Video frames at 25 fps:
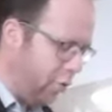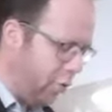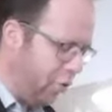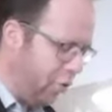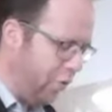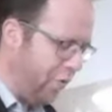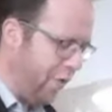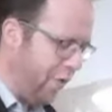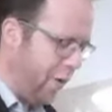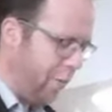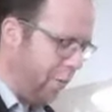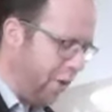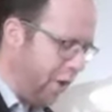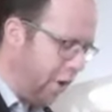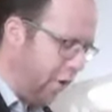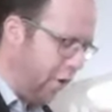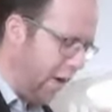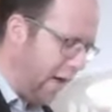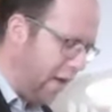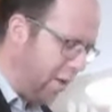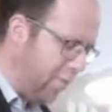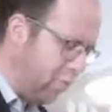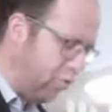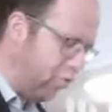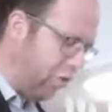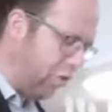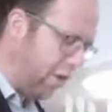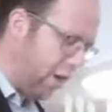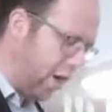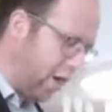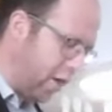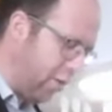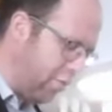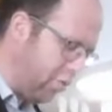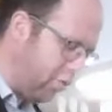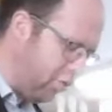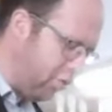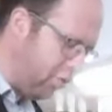rule that we know, and
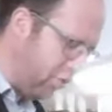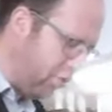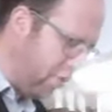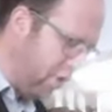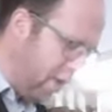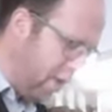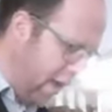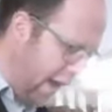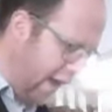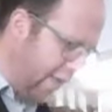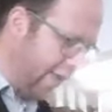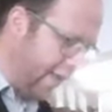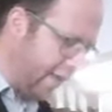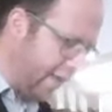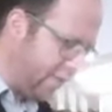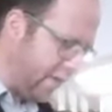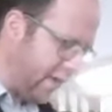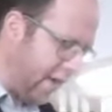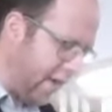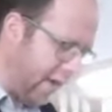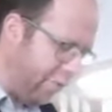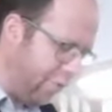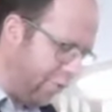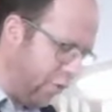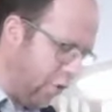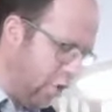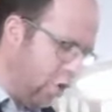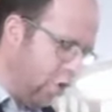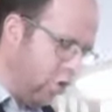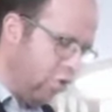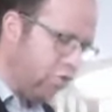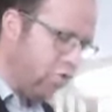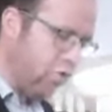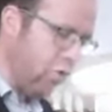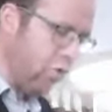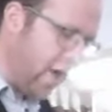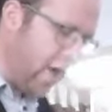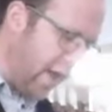that's enough.
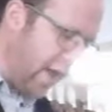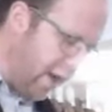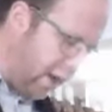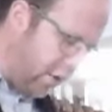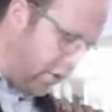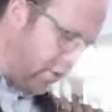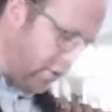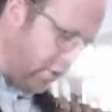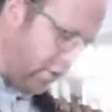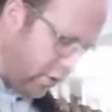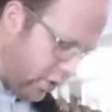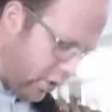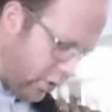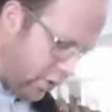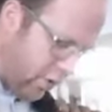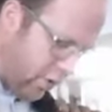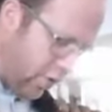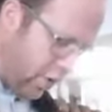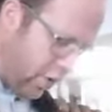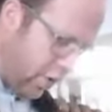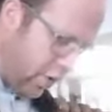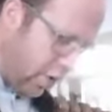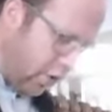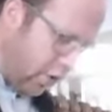Shulchan Aruch,